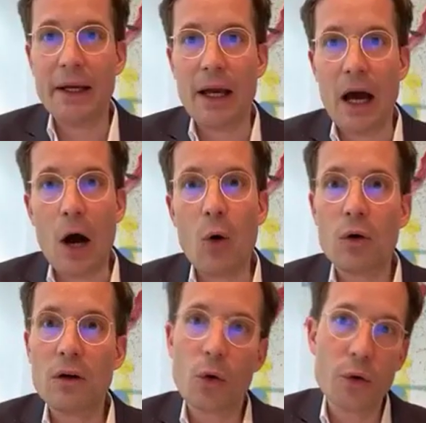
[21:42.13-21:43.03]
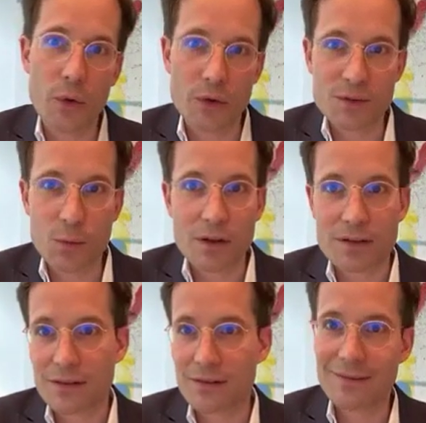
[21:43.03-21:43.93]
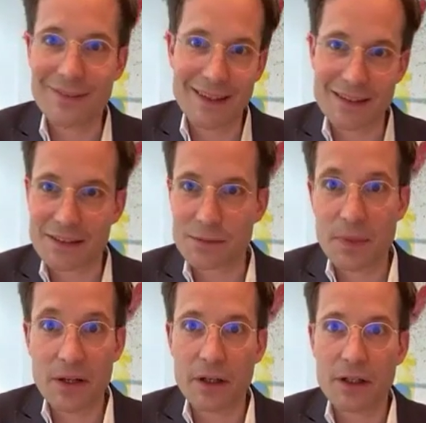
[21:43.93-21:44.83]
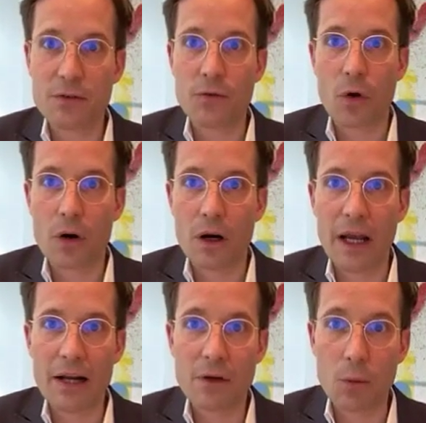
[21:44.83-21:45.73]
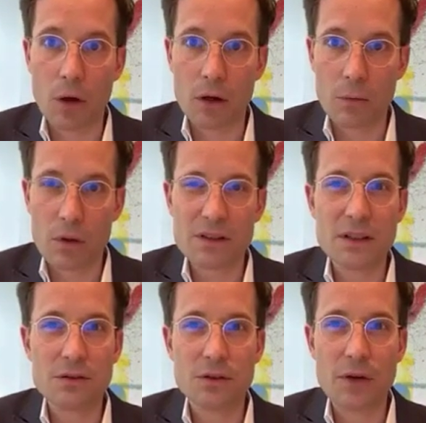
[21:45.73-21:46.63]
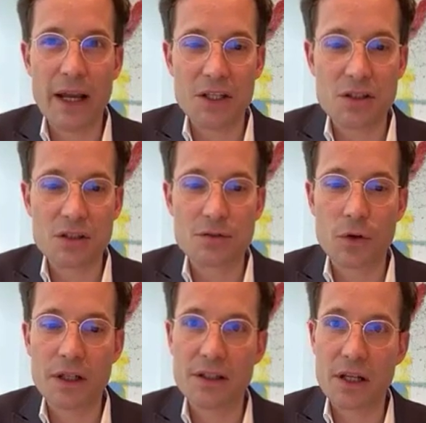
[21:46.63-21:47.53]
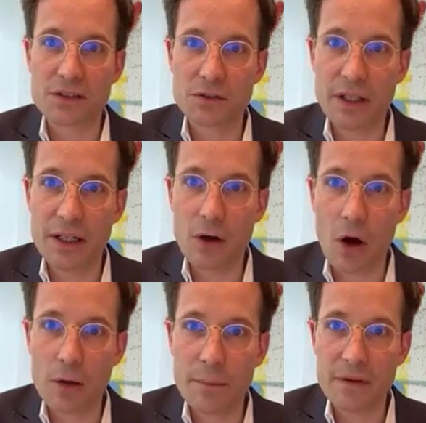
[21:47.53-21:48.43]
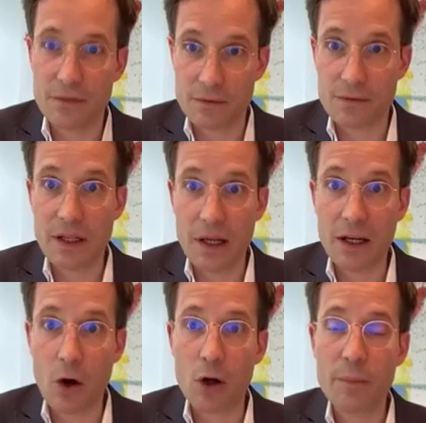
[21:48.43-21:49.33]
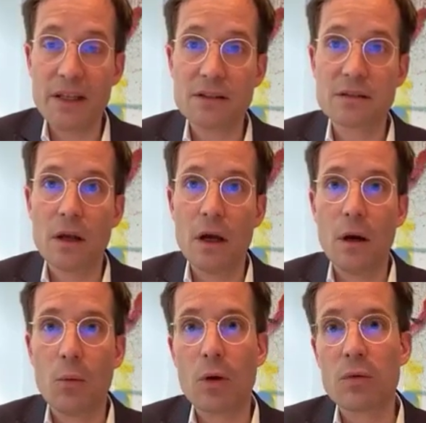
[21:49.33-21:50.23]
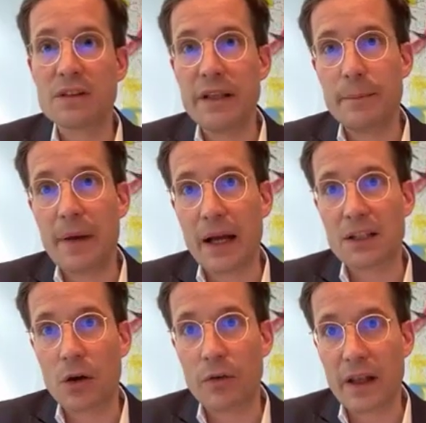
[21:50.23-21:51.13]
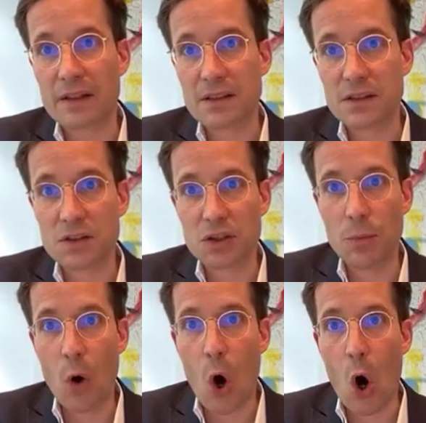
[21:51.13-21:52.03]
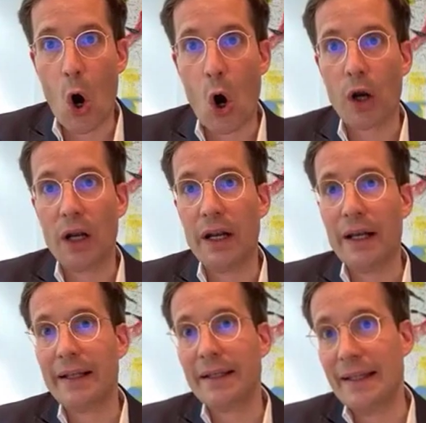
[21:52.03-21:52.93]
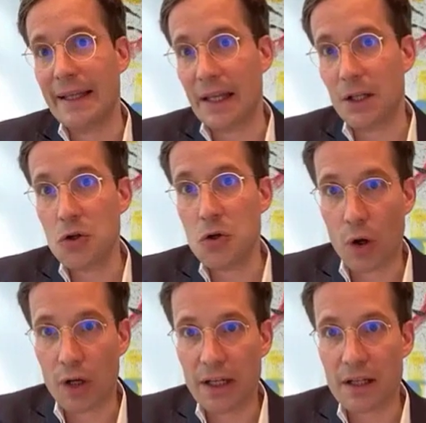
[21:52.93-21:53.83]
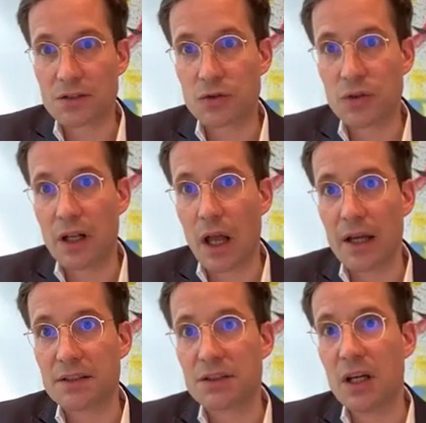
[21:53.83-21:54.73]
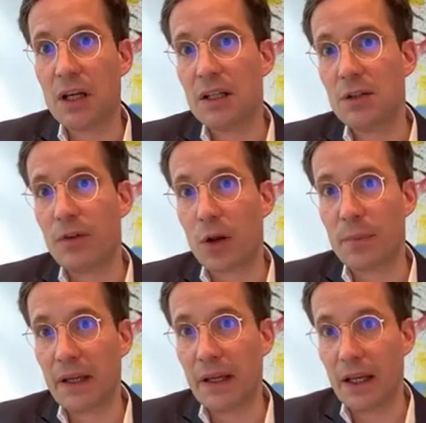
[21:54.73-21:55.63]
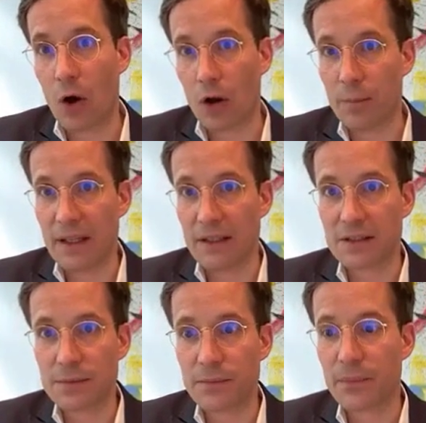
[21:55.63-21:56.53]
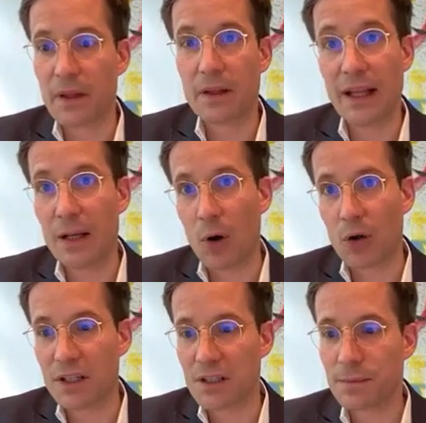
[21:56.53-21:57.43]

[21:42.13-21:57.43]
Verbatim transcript: How glorious was this period for everyone? Was it great just for the industrial econom- economies? What was the impact of that system on the non industrialized developing economies? Think about it.